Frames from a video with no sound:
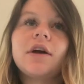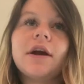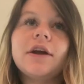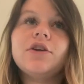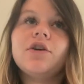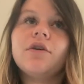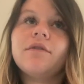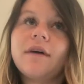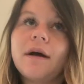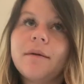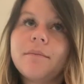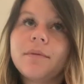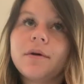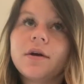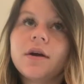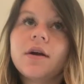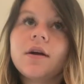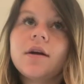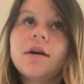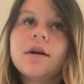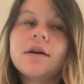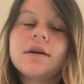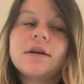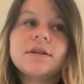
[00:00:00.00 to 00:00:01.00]

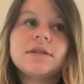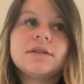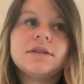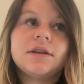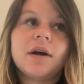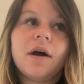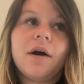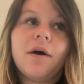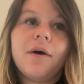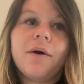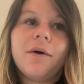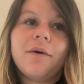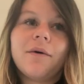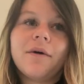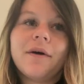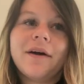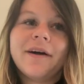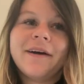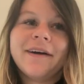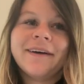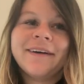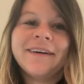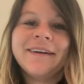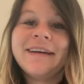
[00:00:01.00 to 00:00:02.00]
November. So,
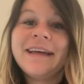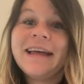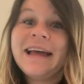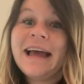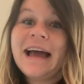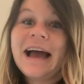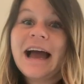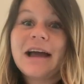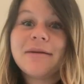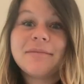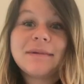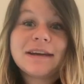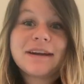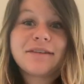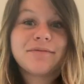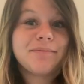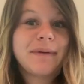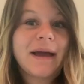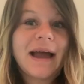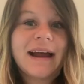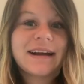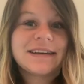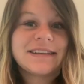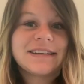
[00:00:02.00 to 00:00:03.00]
I've
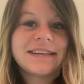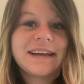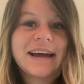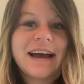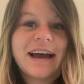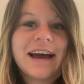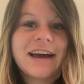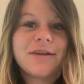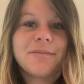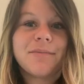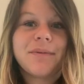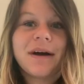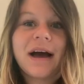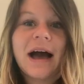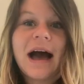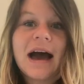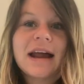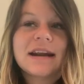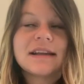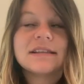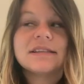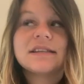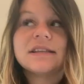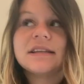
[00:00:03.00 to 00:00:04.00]
packed it on, but
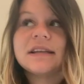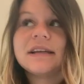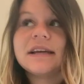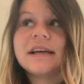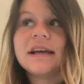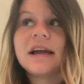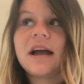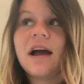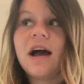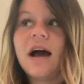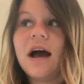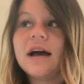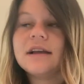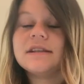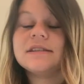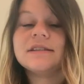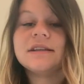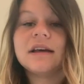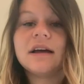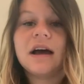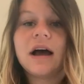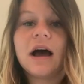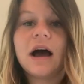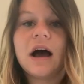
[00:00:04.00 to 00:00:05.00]
honestly, it's
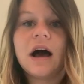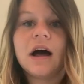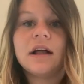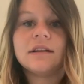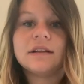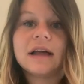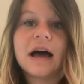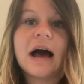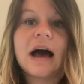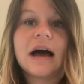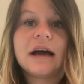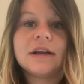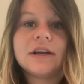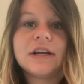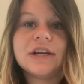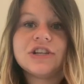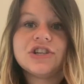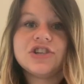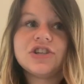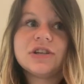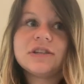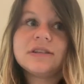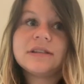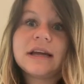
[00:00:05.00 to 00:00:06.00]
a lot.
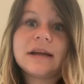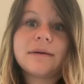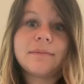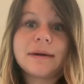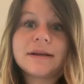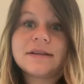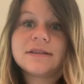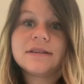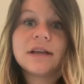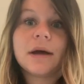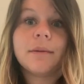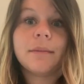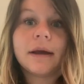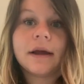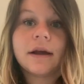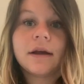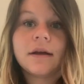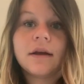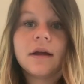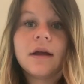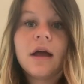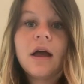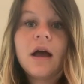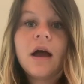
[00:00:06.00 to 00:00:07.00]
It's just like my stomach.
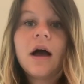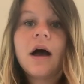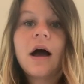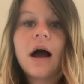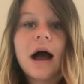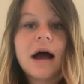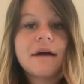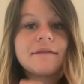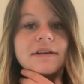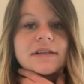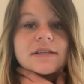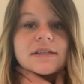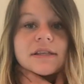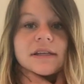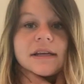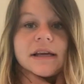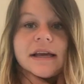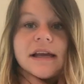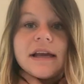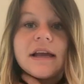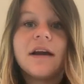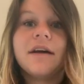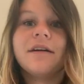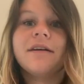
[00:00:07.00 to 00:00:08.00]

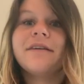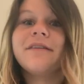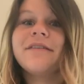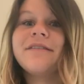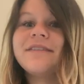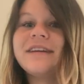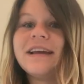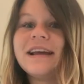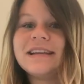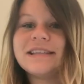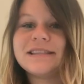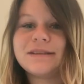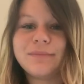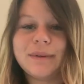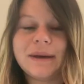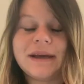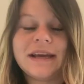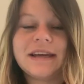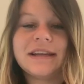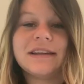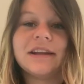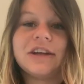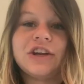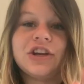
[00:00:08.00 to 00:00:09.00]
Obviously, it's
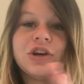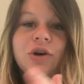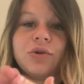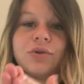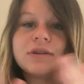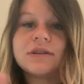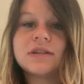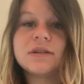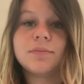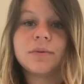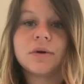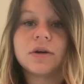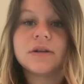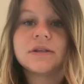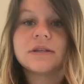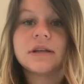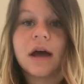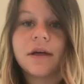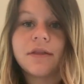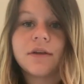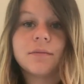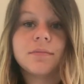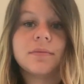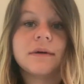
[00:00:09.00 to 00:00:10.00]
been dispersed
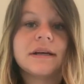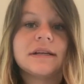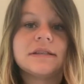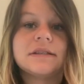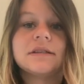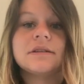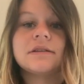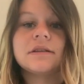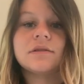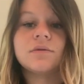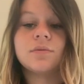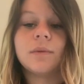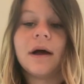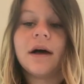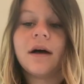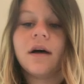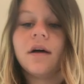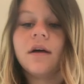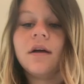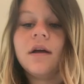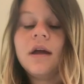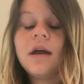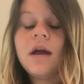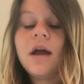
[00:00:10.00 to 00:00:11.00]
to other places as
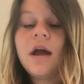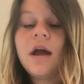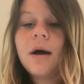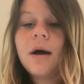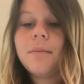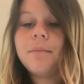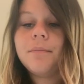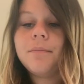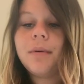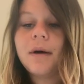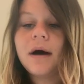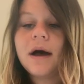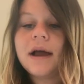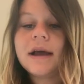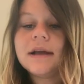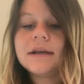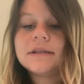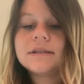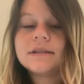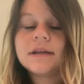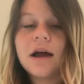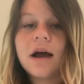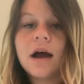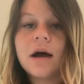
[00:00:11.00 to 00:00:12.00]
well.
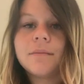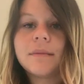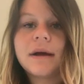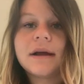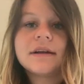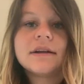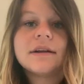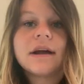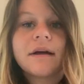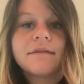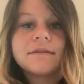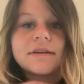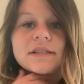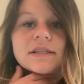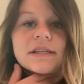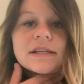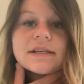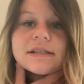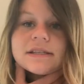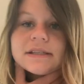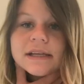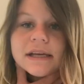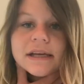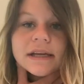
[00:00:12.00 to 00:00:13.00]
But I
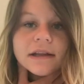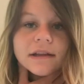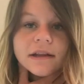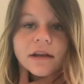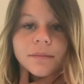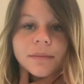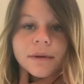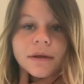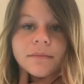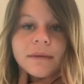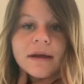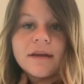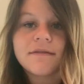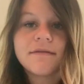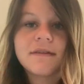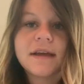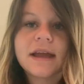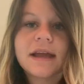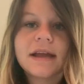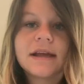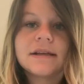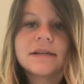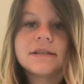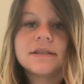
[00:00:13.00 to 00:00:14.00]
obviously see it a little bit in my
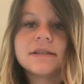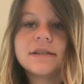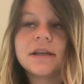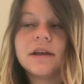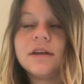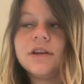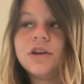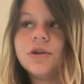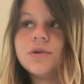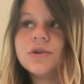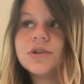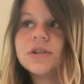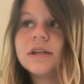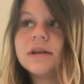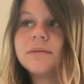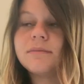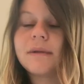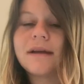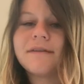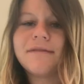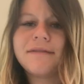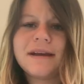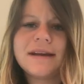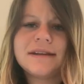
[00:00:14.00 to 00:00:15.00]
face. Usually
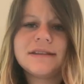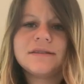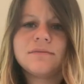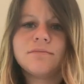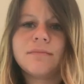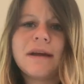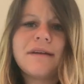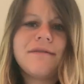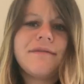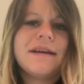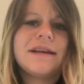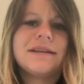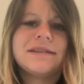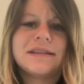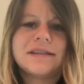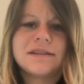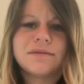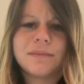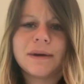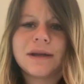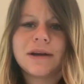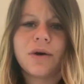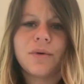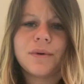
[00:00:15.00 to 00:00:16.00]
my face has
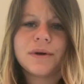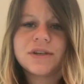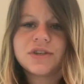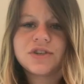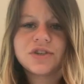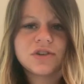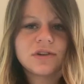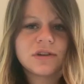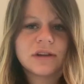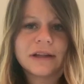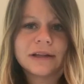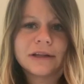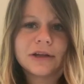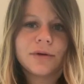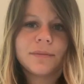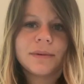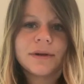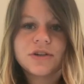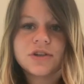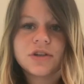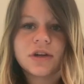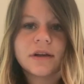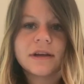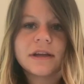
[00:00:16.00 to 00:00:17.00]
been always a little
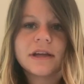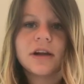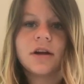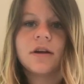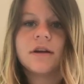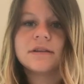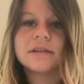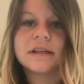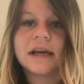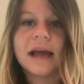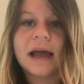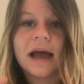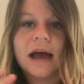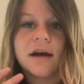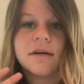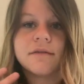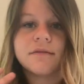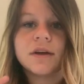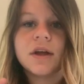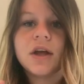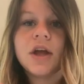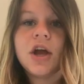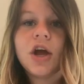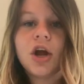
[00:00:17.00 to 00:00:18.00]
bit chunkier because I have
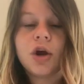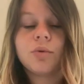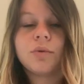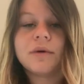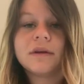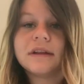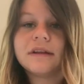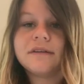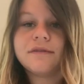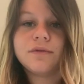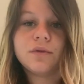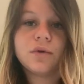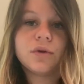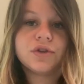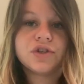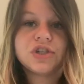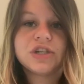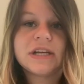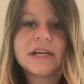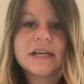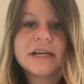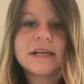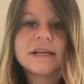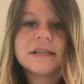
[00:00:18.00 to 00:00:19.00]
really full
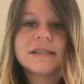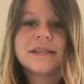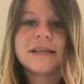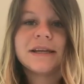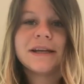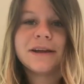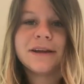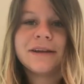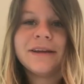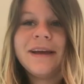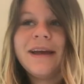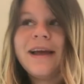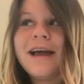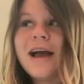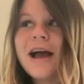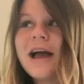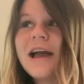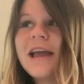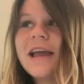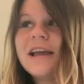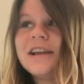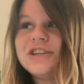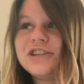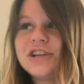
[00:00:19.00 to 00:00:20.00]
cheeks
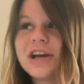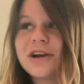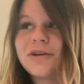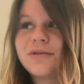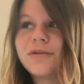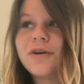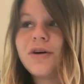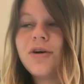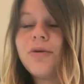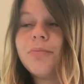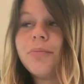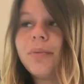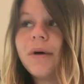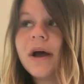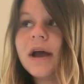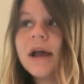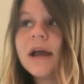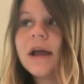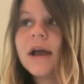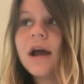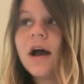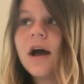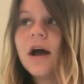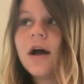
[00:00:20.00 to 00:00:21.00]
in general.
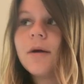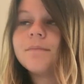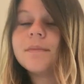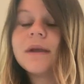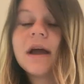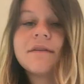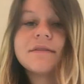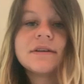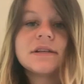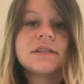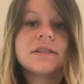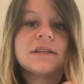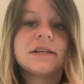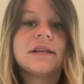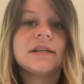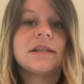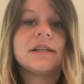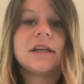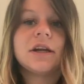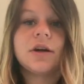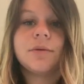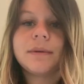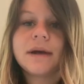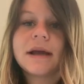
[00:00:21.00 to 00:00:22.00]
But obviously a
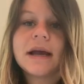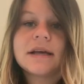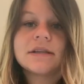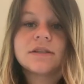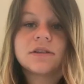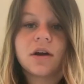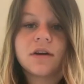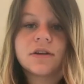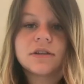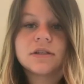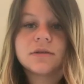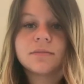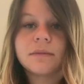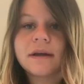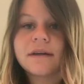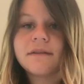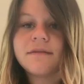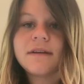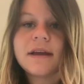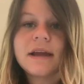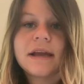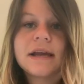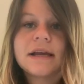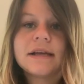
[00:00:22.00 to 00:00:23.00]
little bit has gone to my
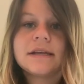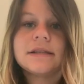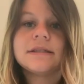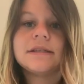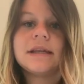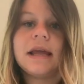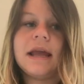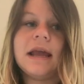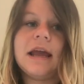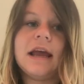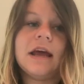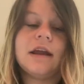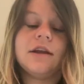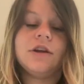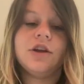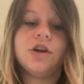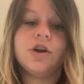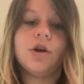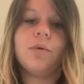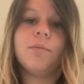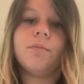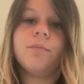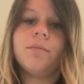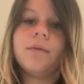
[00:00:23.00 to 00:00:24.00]
face and,
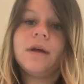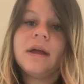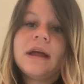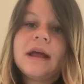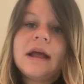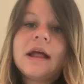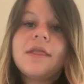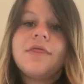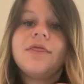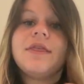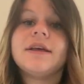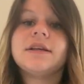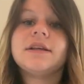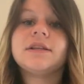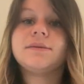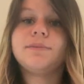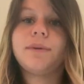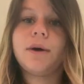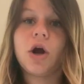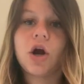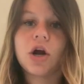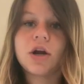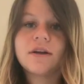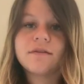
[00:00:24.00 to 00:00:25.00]
this
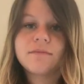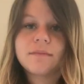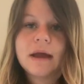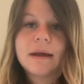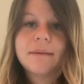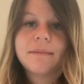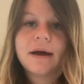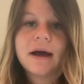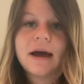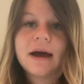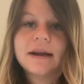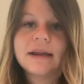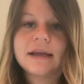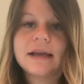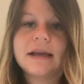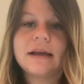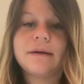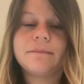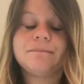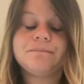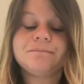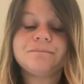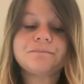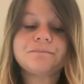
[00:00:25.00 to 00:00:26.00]
part of my body.